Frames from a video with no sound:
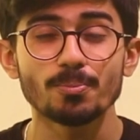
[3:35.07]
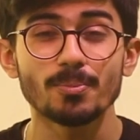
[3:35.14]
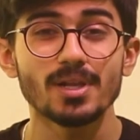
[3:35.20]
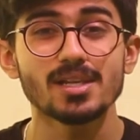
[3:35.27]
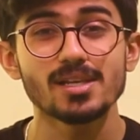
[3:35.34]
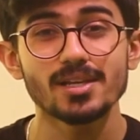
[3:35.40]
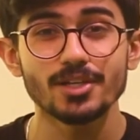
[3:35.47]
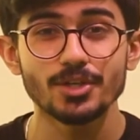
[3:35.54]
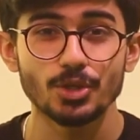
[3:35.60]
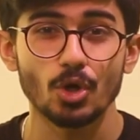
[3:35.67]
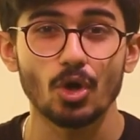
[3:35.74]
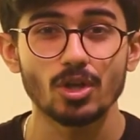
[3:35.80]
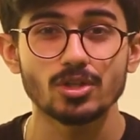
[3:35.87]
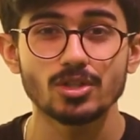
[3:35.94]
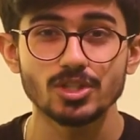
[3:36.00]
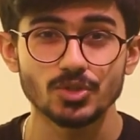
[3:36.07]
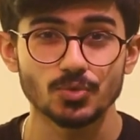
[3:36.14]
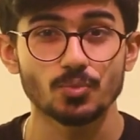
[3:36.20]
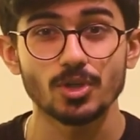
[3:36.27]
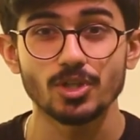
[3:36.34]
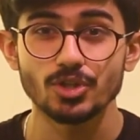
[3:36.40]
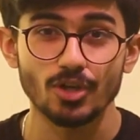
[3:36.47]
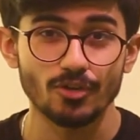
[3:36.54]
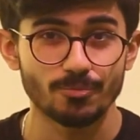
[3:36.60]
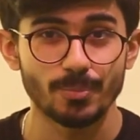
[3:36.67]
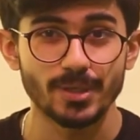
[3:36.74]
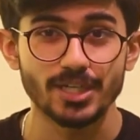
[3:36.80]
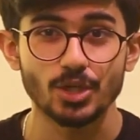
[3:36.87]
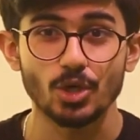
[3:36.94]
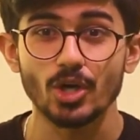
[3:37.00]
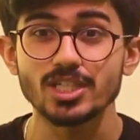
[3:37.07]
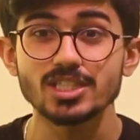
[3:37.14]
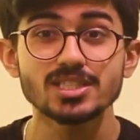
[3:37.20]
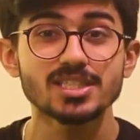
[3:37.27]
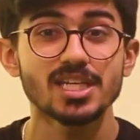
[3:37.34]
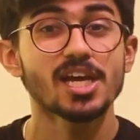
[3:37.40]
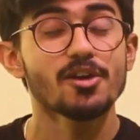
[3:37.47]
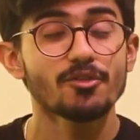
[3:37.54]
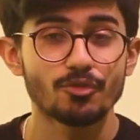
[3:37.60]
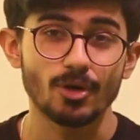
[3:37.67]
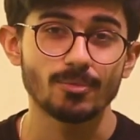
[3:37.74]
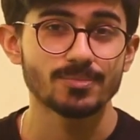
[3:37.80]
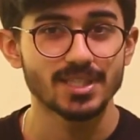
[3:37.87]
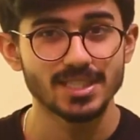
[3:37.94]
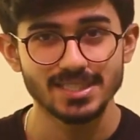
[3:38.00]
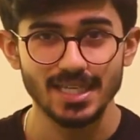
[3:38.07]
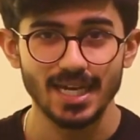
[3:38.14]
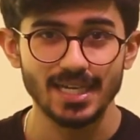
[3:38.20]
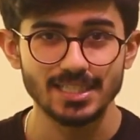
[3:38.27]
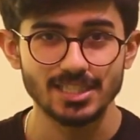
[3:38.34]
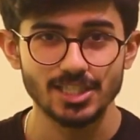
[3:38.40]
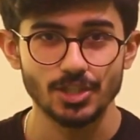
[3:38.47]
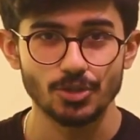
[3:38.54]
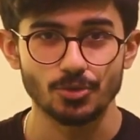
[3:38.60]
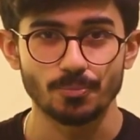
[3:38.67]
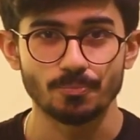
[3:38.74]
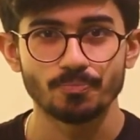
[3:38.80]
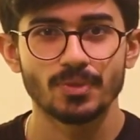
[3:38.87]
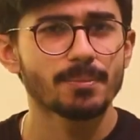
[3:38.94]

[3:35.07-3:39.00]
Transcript: million worth of bitcoins from this ICO.